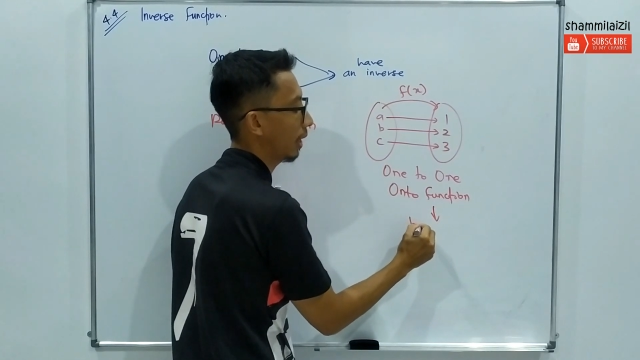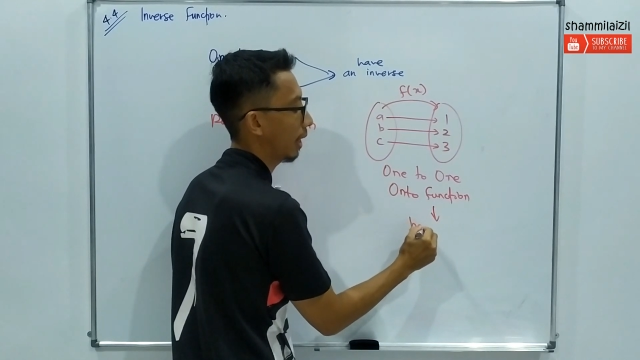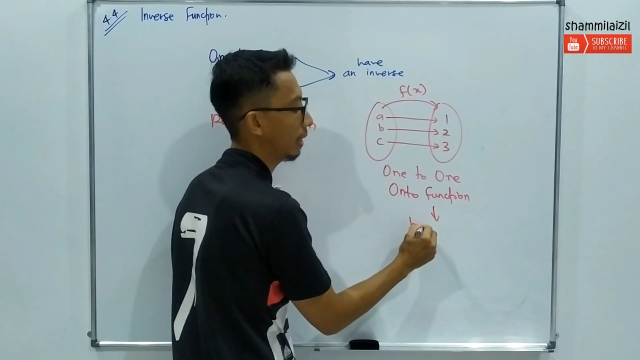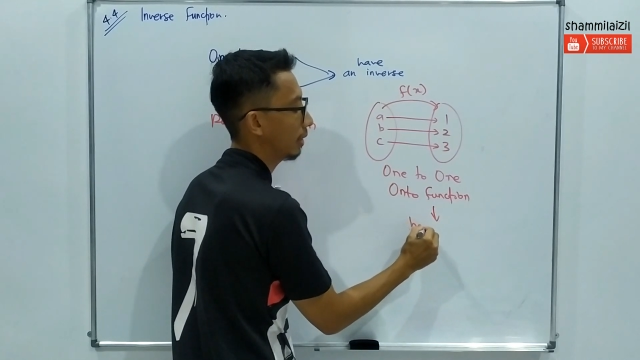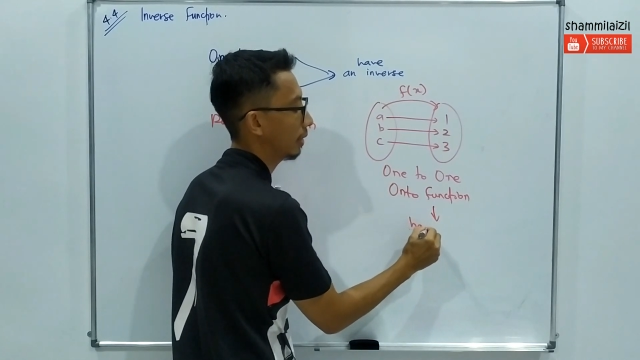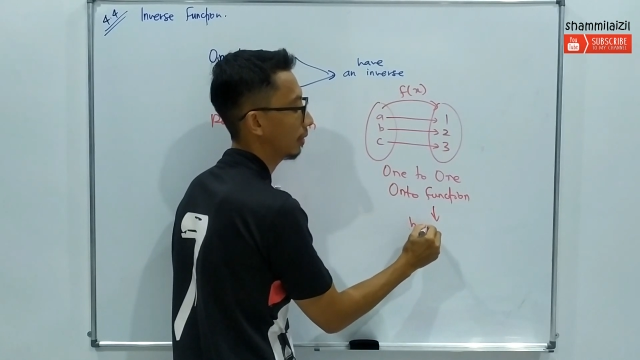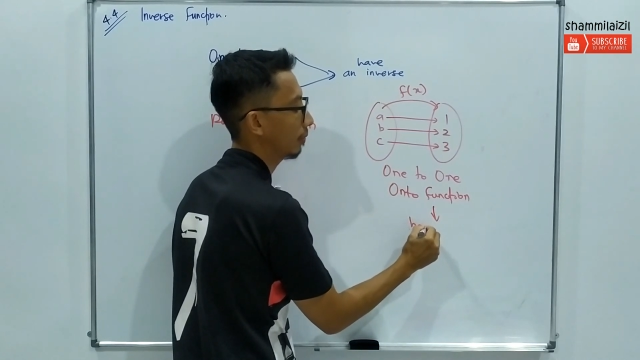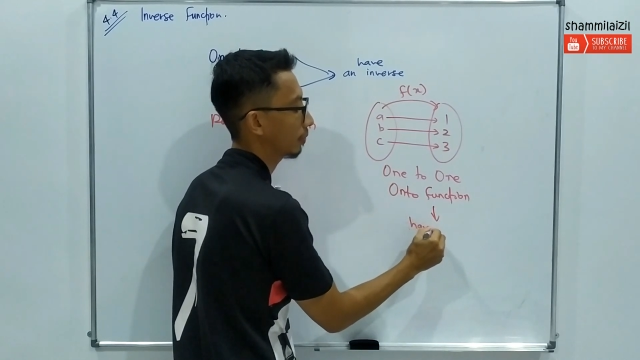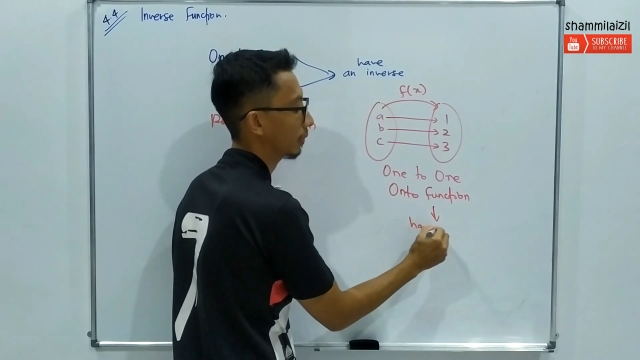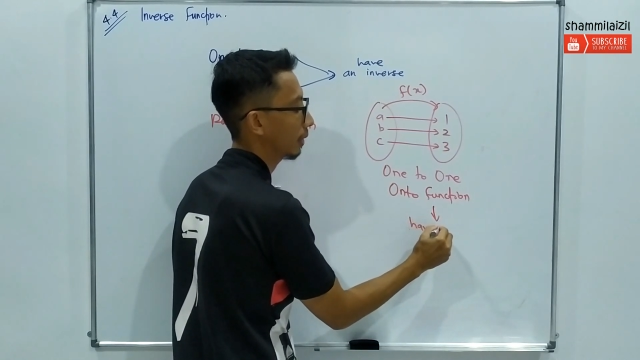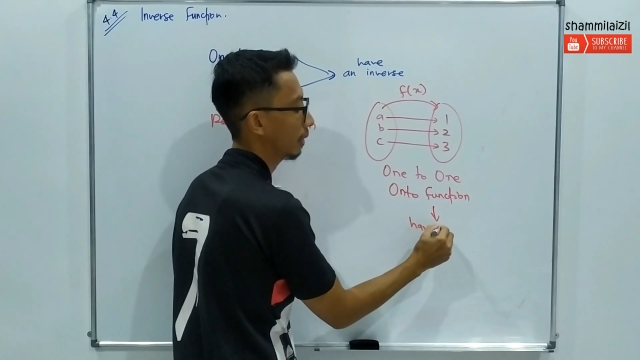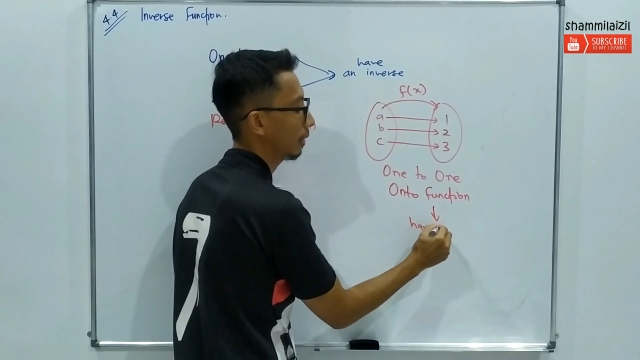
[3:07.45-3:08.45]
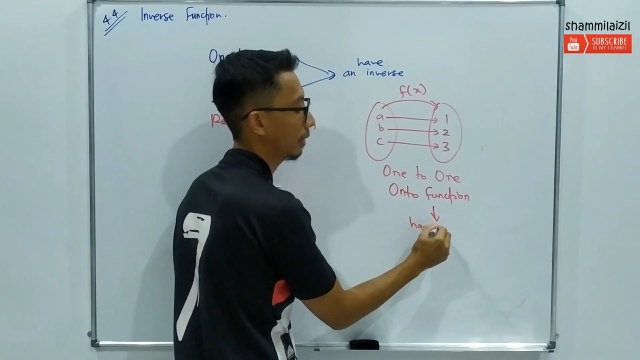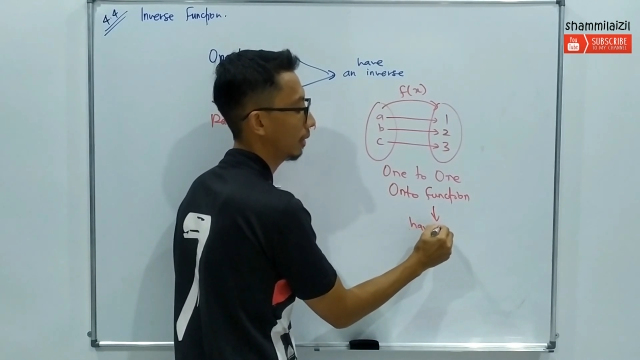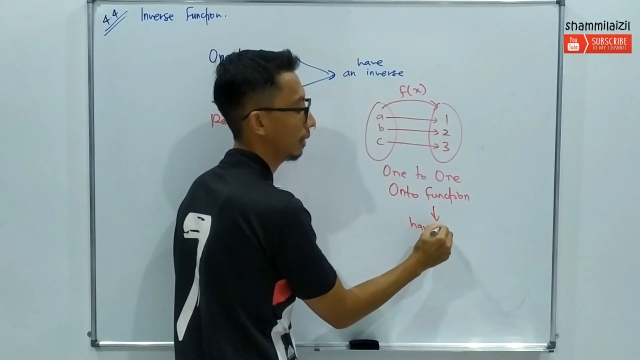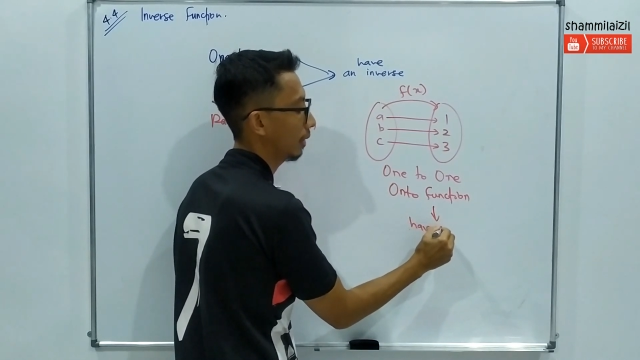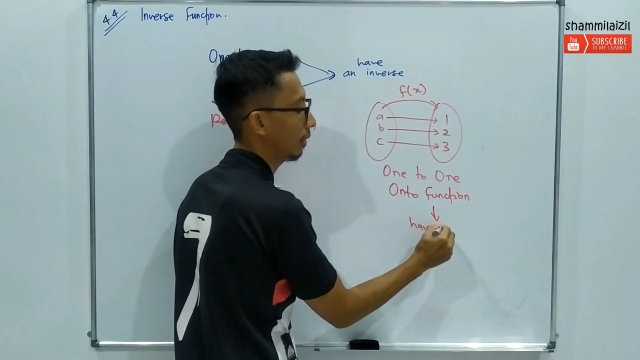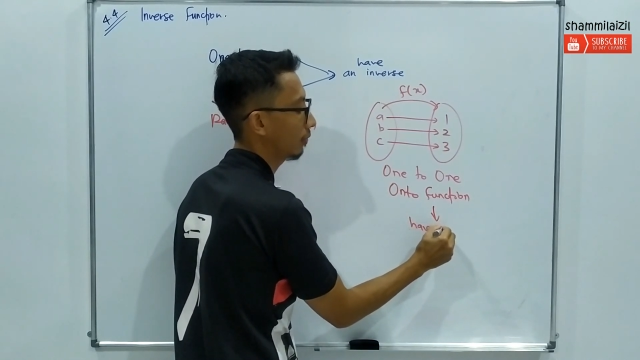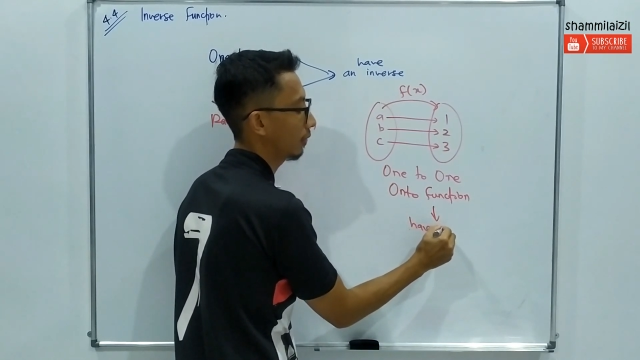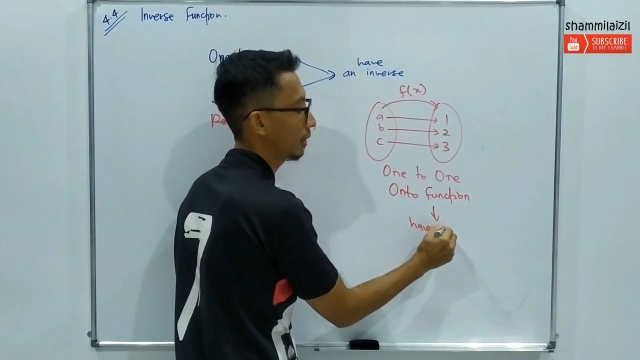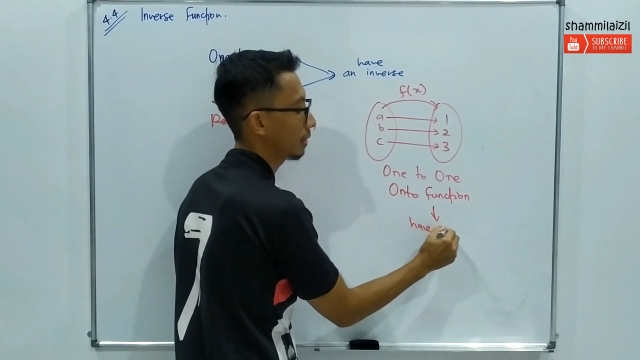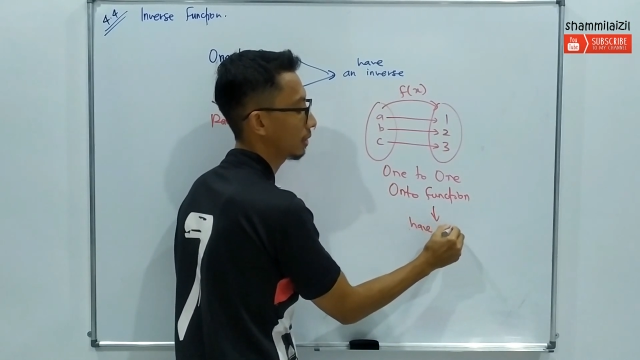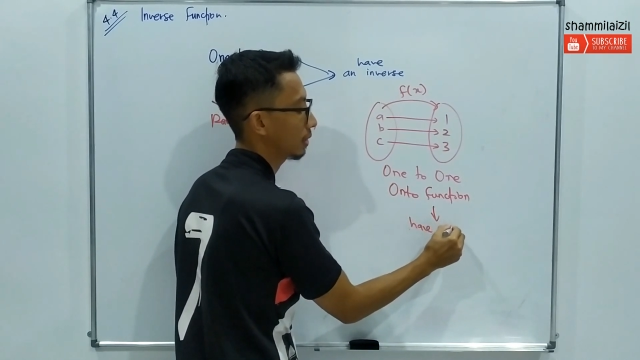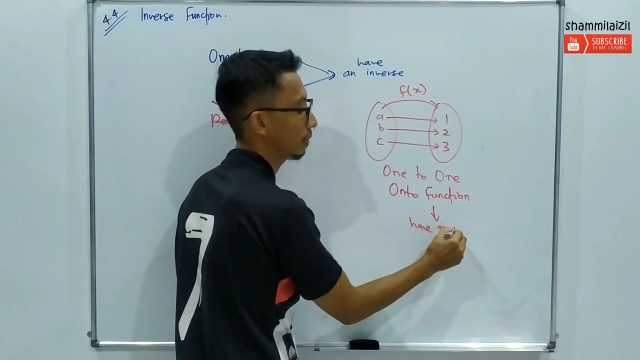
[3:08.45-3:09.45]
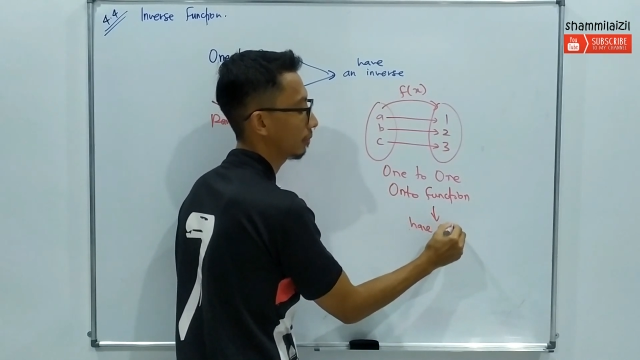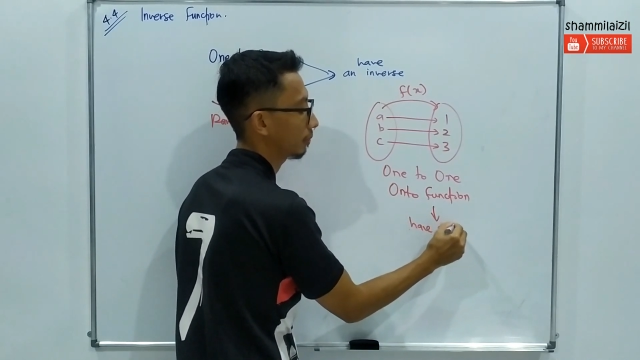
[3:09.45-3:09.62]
an inverse.